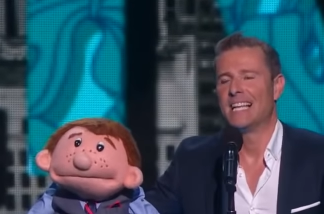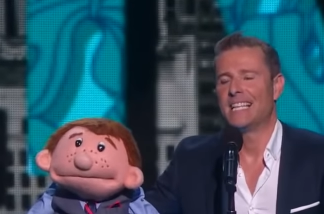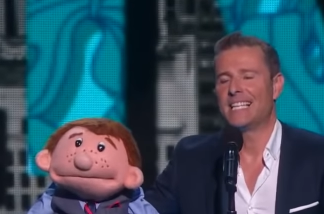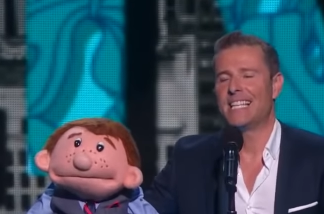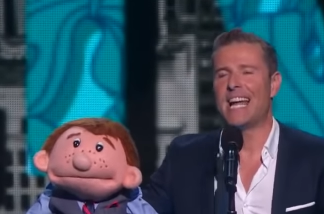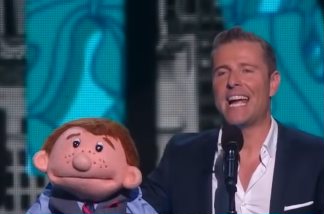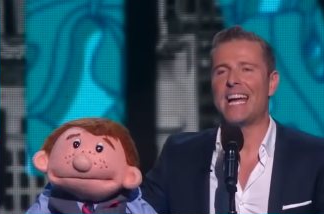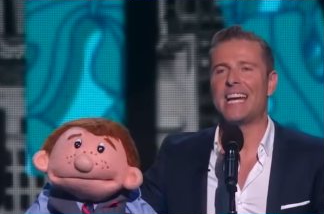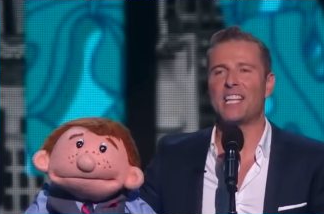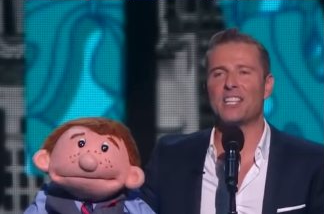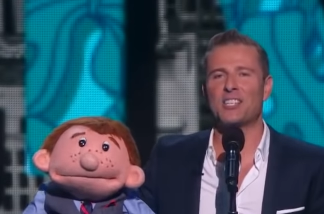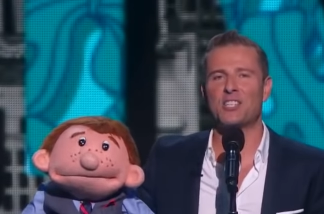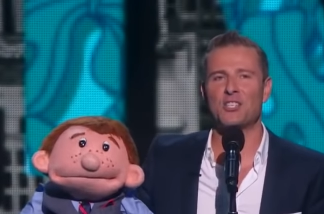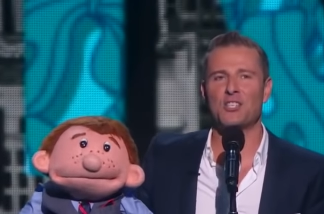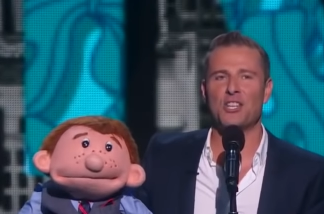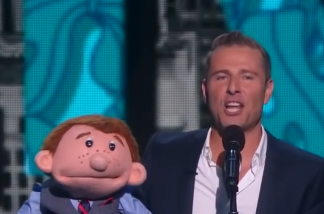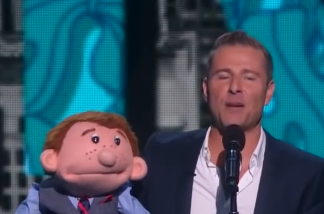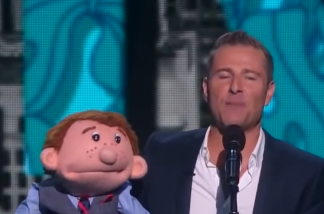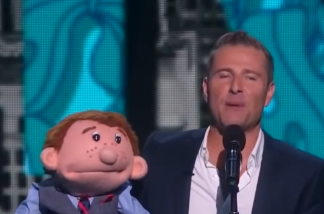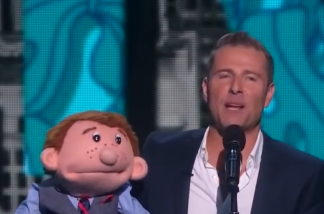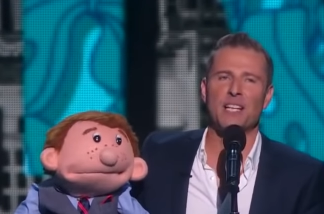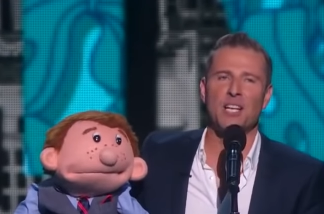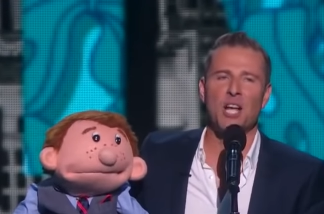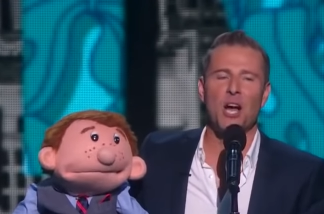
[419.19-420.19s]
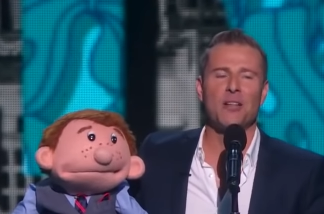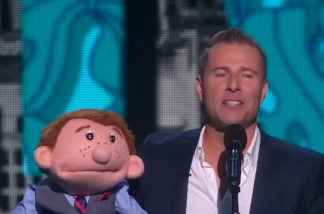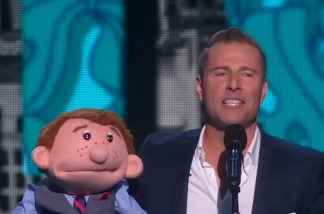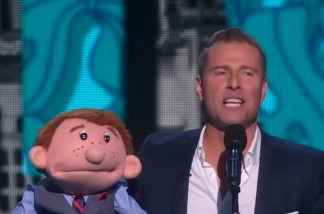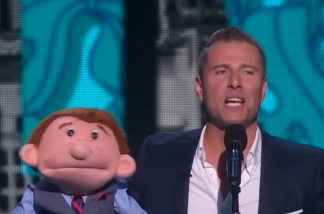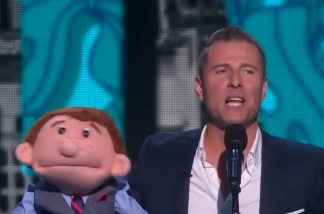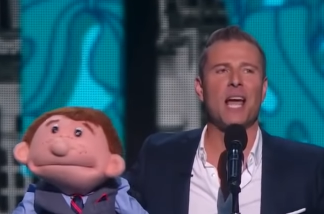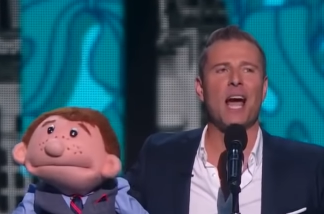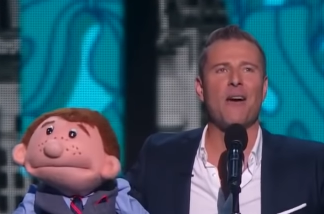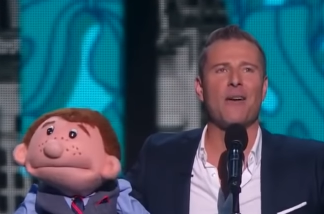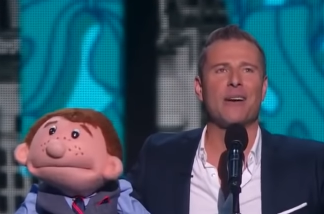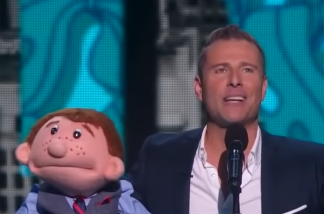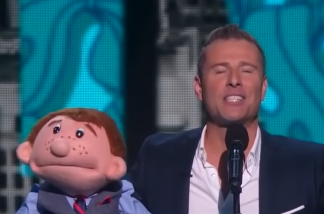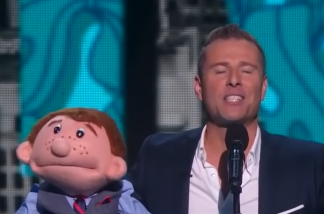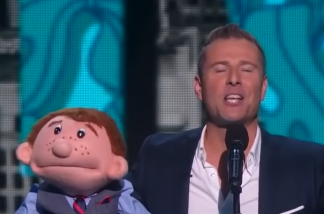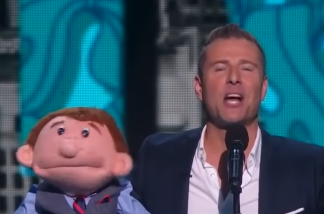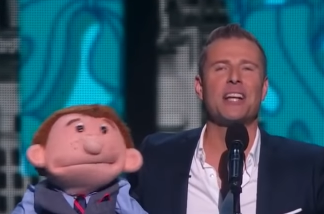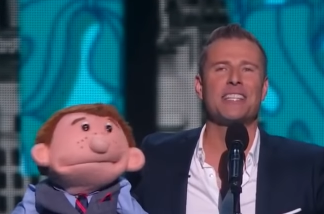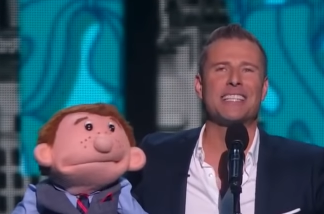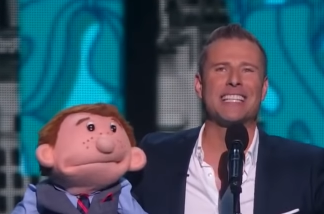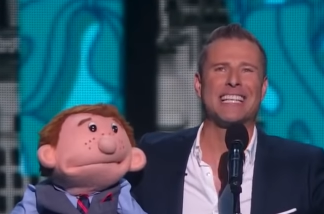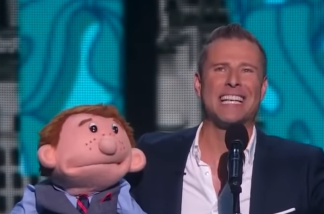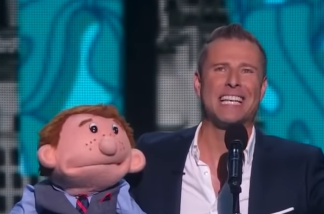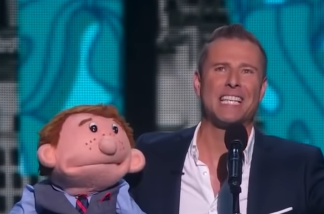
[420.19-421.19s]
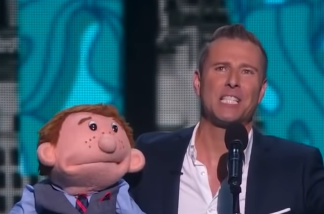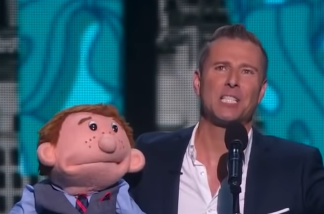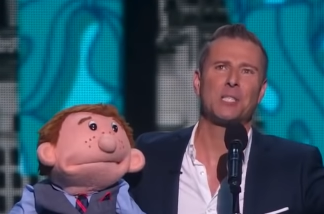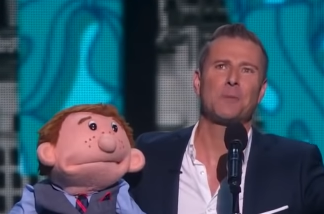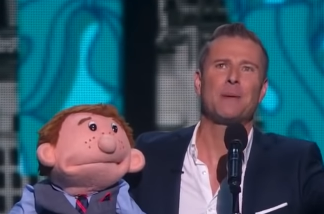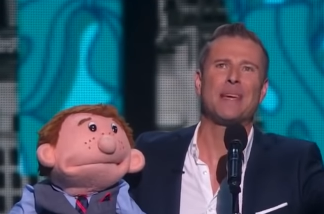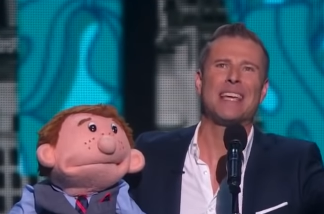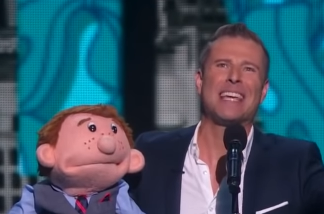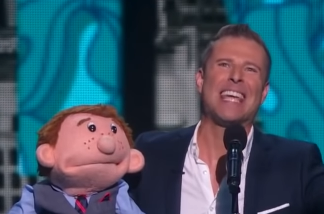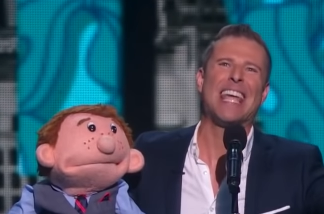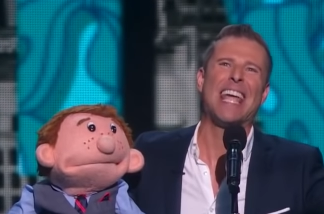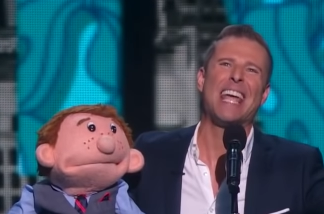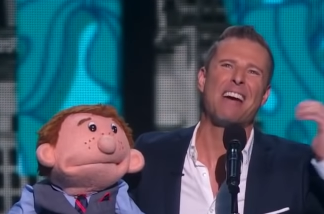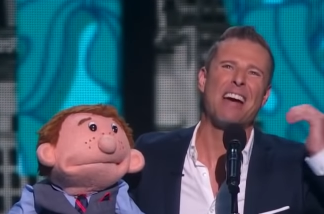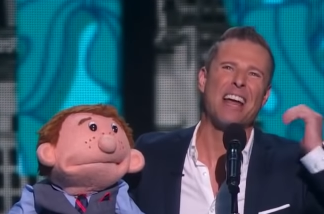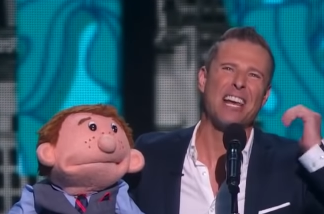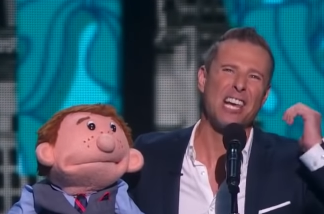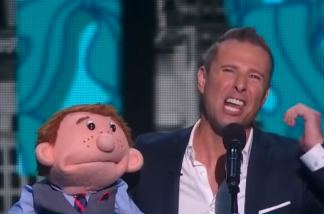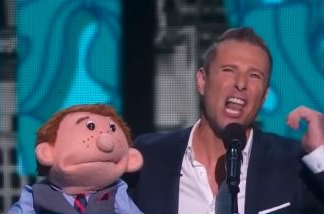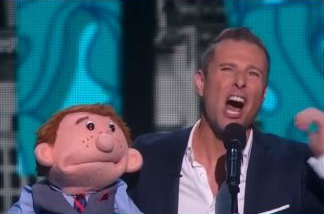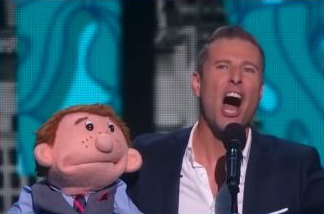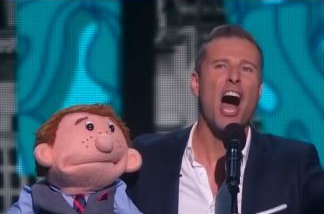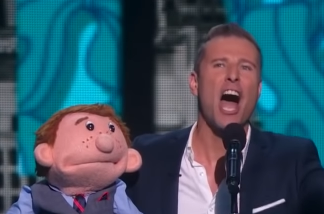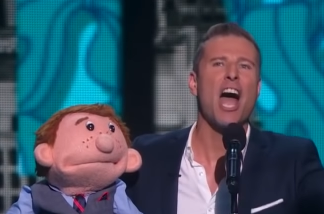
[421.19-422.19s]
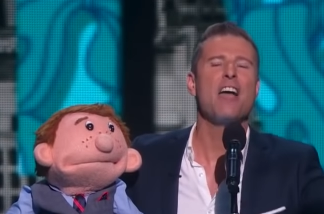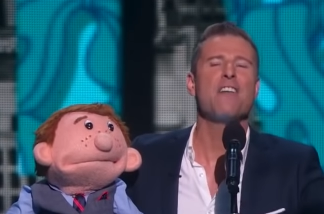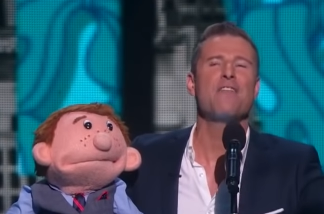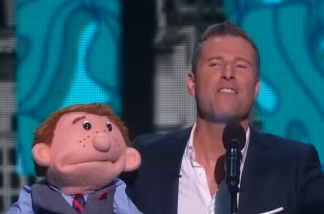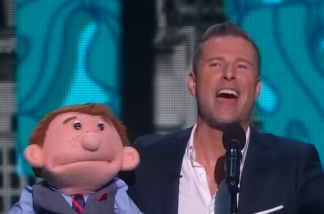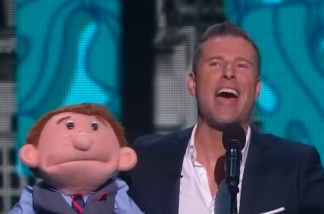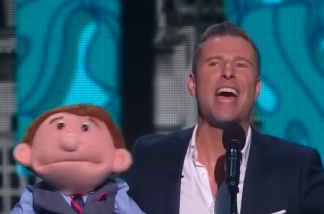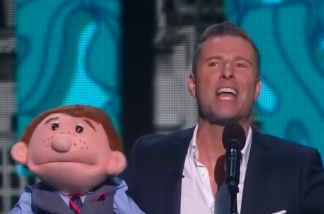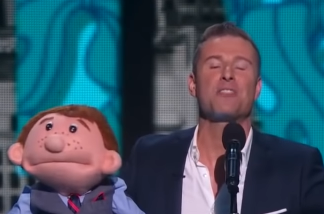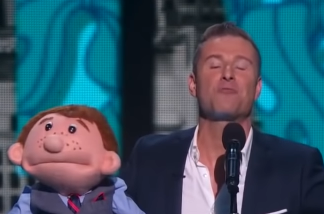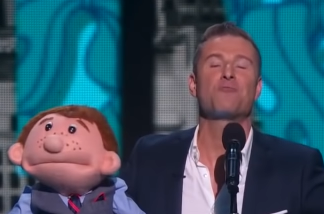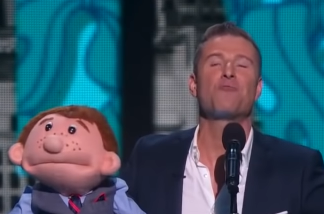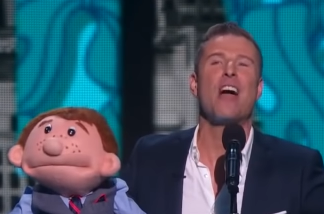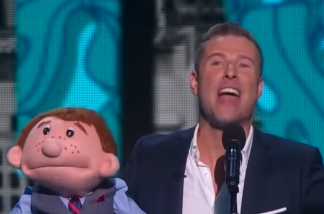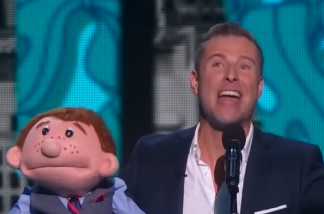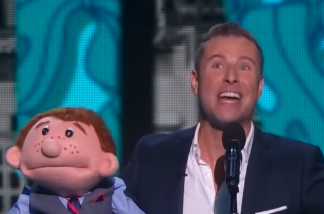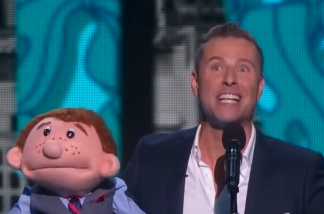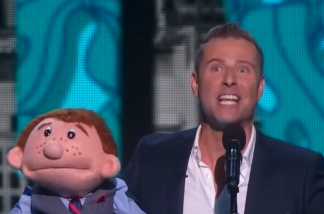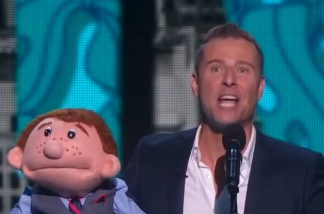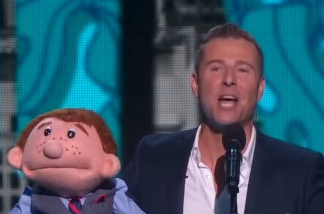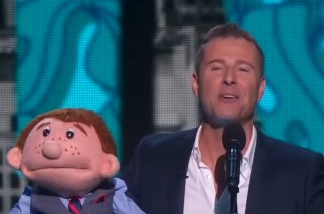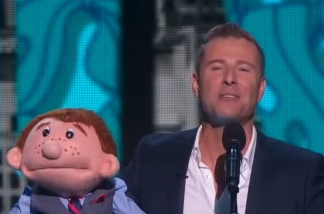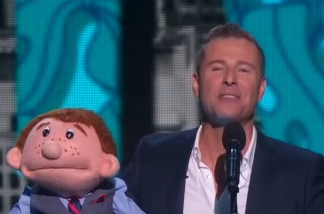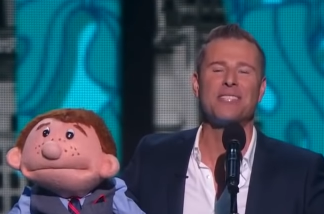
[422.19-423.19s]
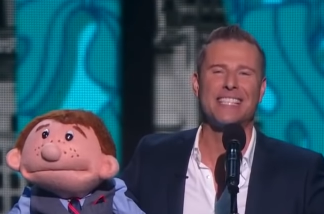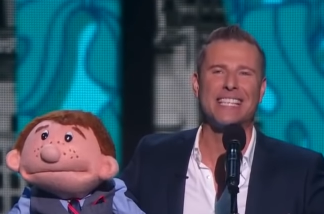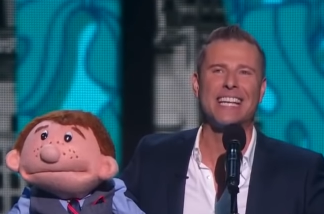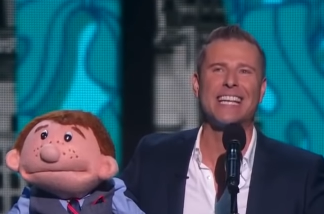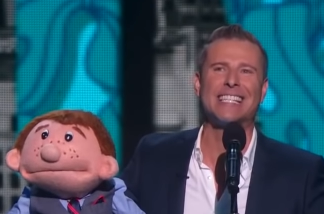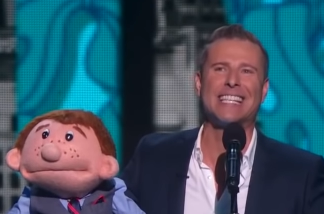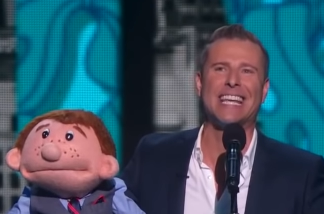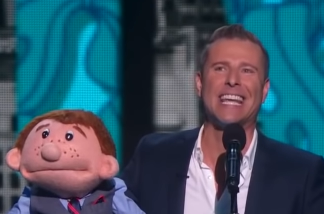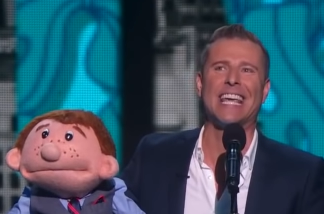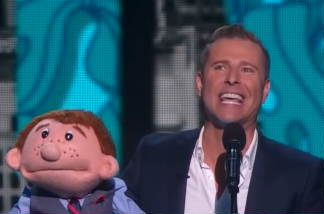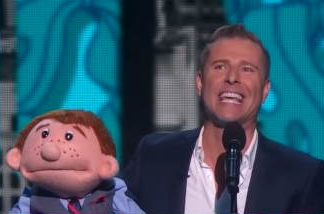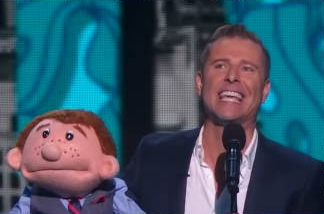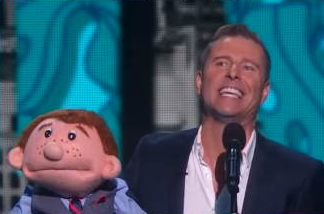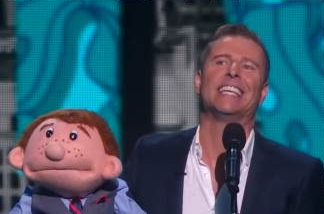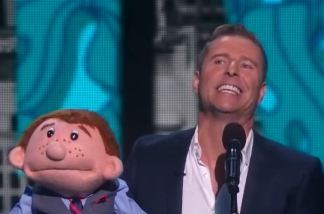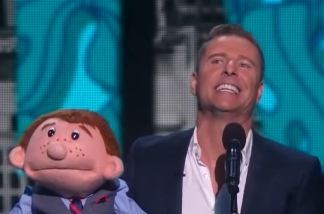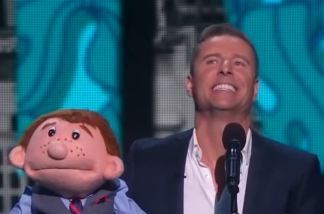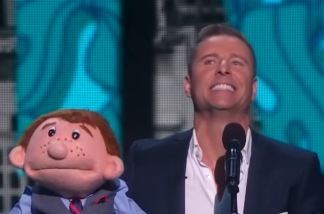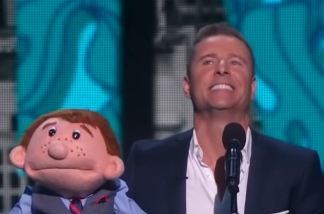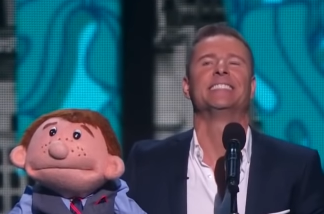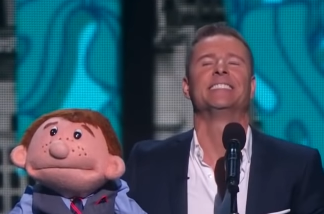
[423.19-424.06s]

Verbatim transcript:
Speaker 1: Ladies and gentlemen, I can't tell you how exciting it is to be here at live at Radio City.